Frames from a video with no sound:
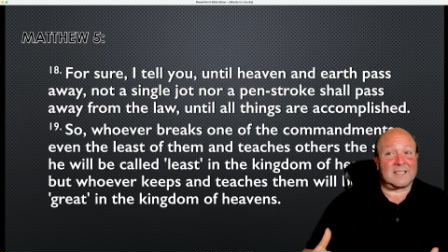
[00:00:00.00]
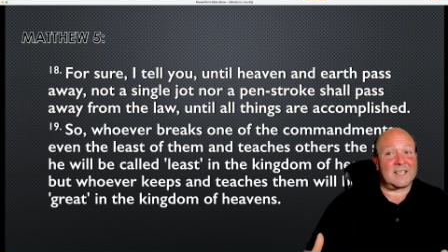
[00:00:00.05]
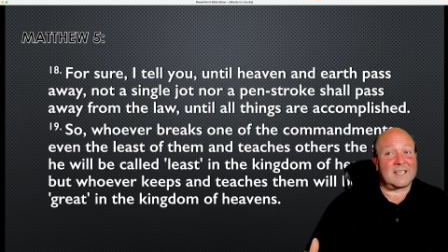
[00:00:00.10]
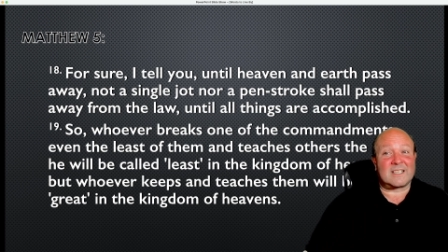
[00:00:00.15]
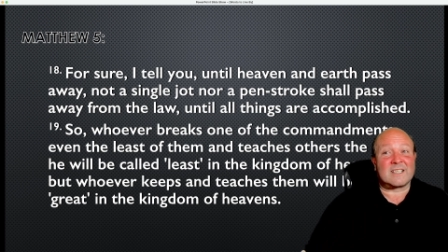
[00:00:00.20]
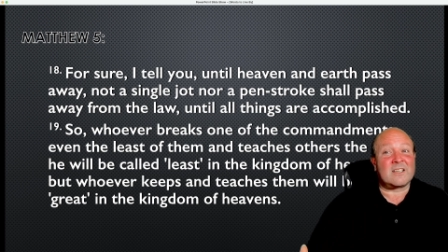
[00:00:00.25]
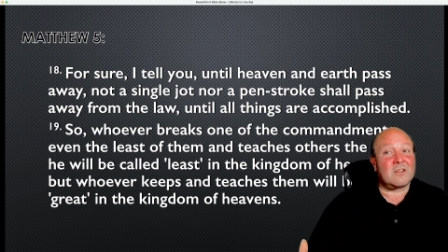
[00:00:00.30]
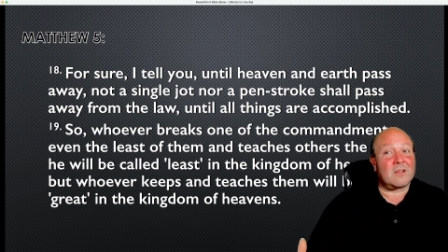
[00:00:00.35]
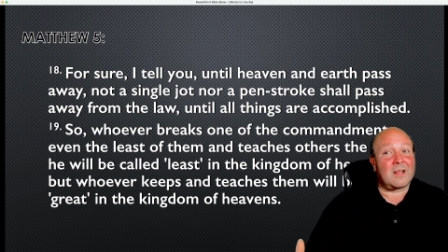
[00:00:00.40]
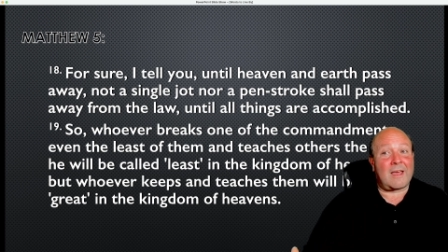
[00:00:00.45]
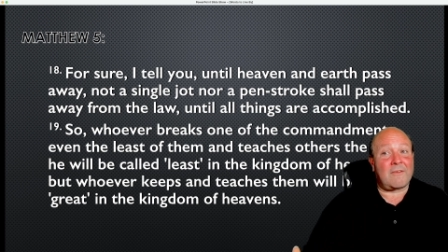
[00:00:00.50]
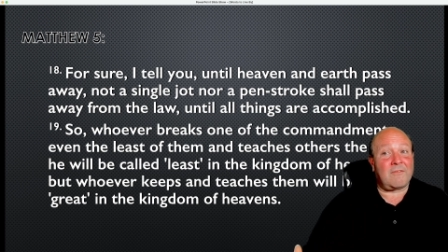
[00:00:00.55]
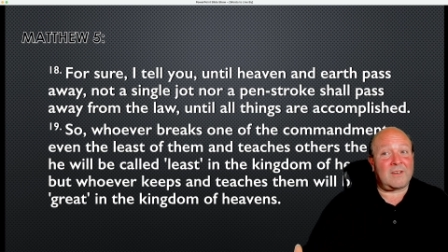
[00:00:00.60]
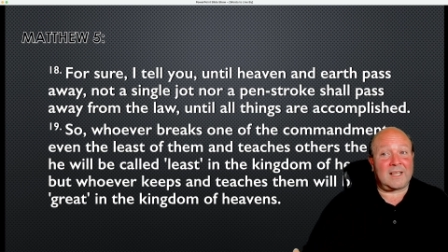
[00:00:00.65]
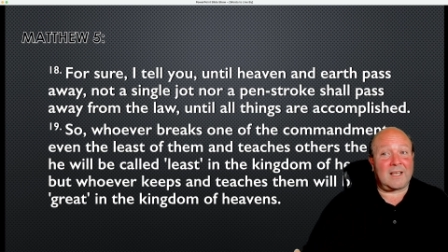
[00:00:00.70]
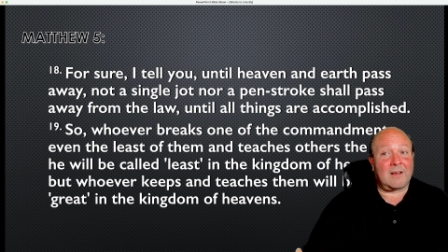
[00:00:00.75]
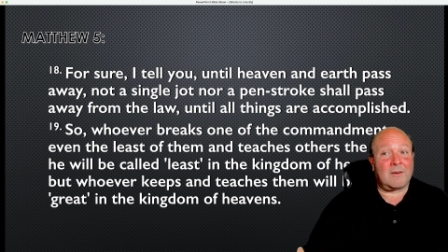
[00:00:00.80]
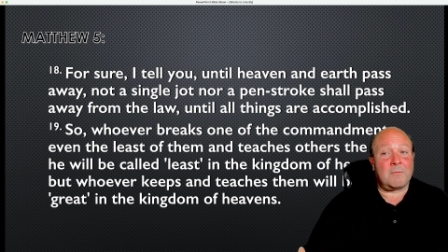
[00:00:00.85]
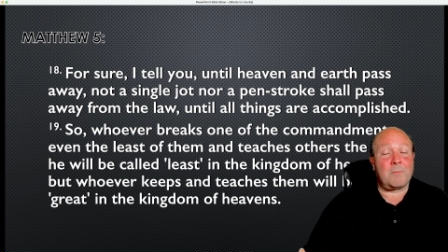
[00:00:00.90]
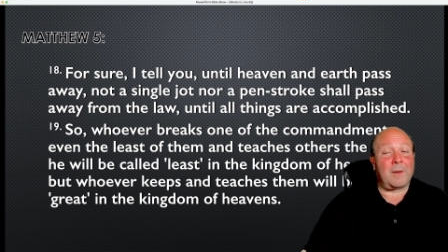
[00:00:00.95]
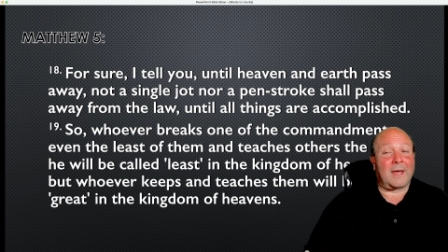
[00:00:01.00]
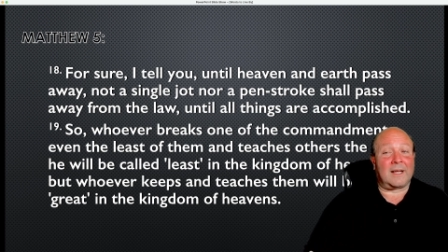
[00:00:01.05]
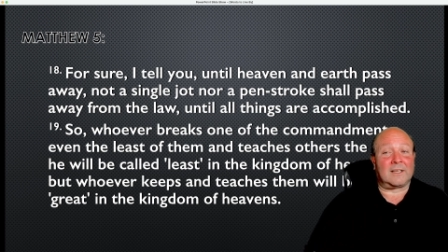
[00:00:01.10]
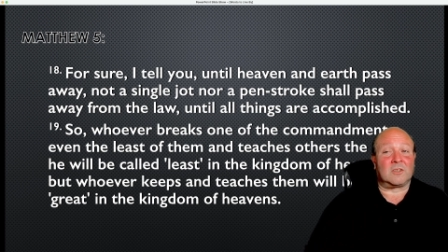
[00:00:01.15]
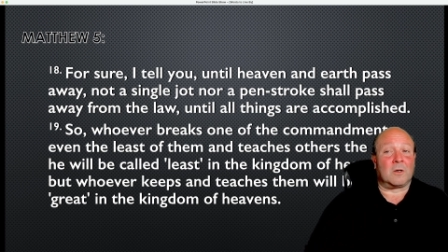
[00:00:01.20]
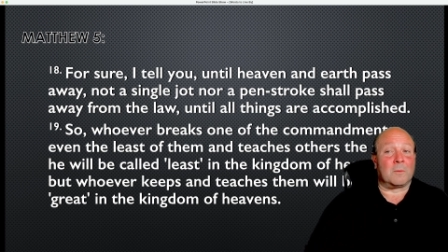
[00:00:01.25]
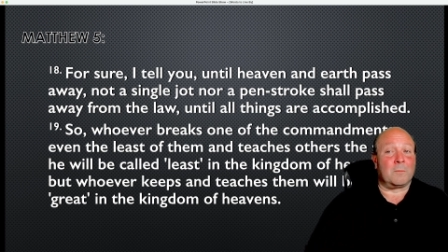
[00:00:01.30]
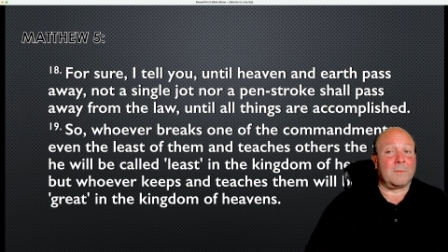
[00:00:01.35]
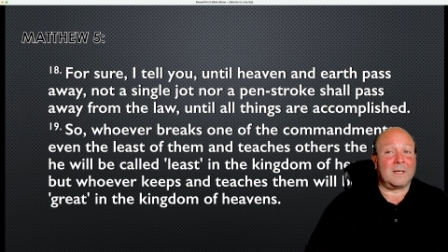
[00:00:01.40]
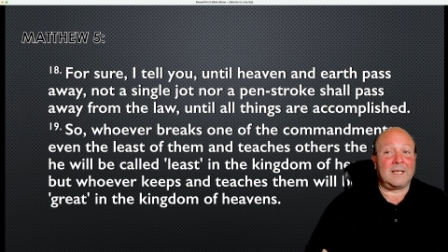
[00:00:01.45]
they're still having their impact
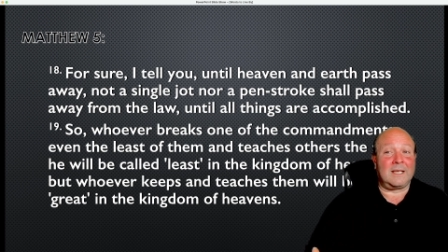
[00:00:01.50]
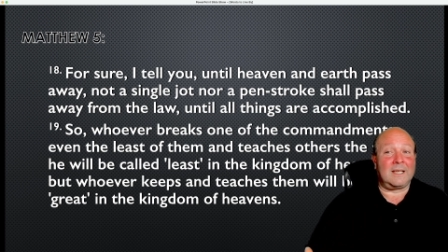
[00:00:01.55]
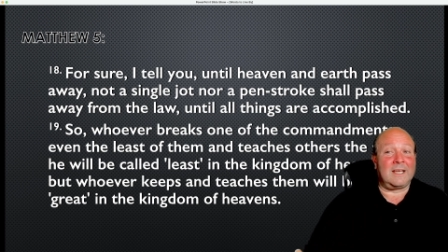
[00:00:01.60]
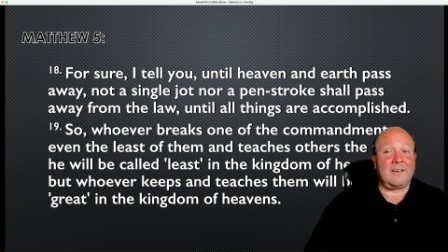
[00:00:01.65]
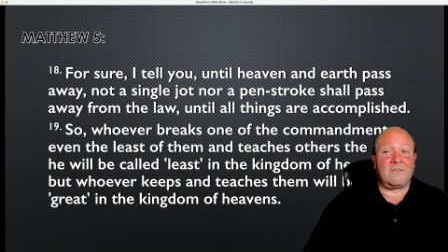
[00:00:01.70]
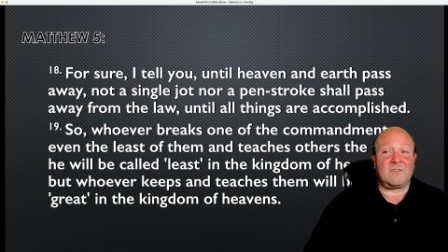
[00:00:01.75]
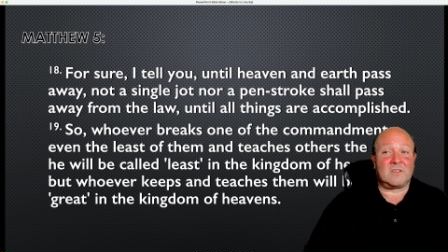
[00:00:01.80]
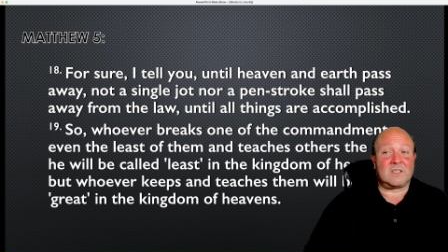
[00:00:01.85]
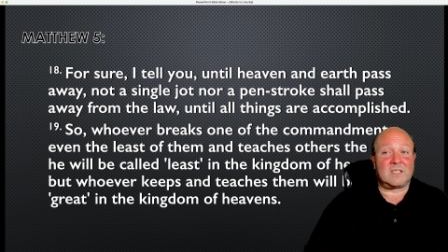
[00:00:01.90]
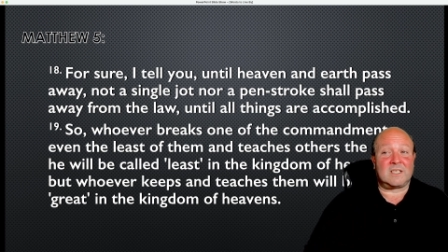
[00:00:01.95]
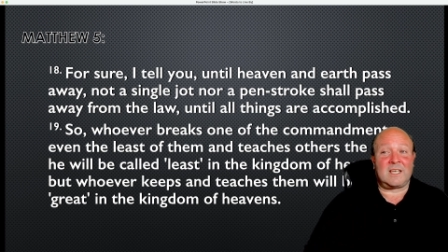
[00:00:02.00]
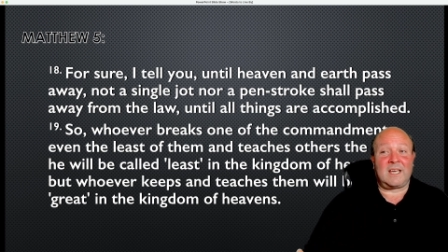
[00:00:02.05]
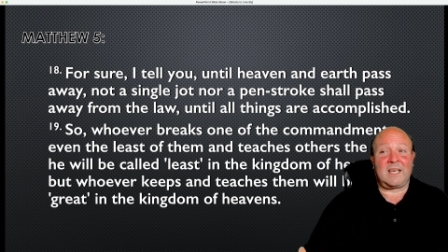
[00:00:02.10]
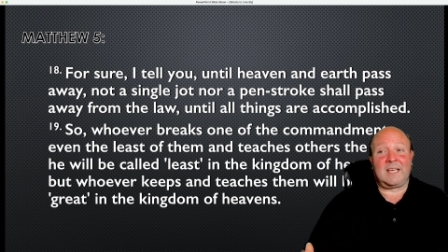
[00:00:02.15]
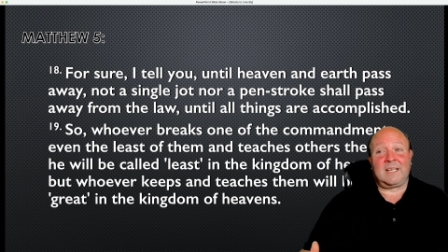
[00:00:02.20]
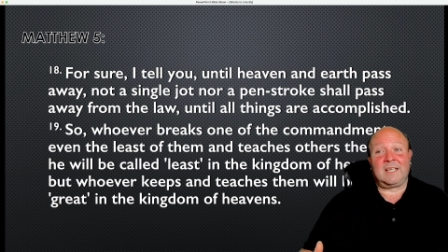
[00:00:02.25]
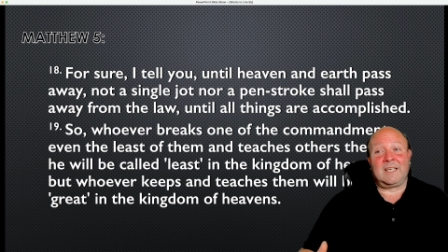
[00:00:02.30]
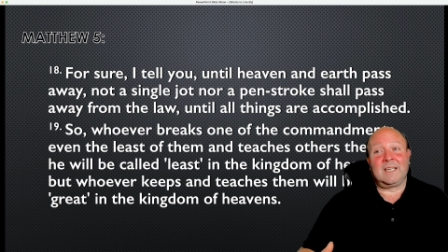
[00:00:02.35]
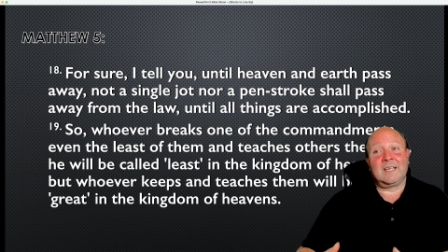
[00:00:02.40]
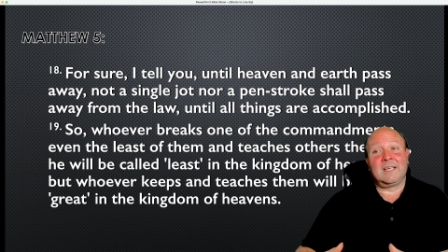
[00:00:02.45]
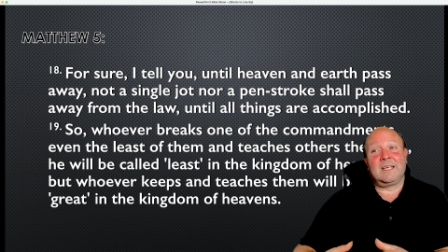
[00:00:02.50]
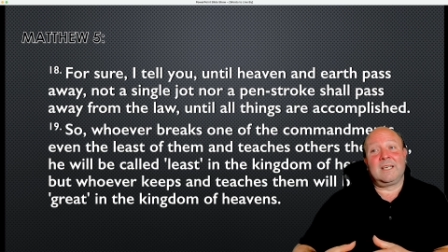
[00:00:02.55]
on me even today,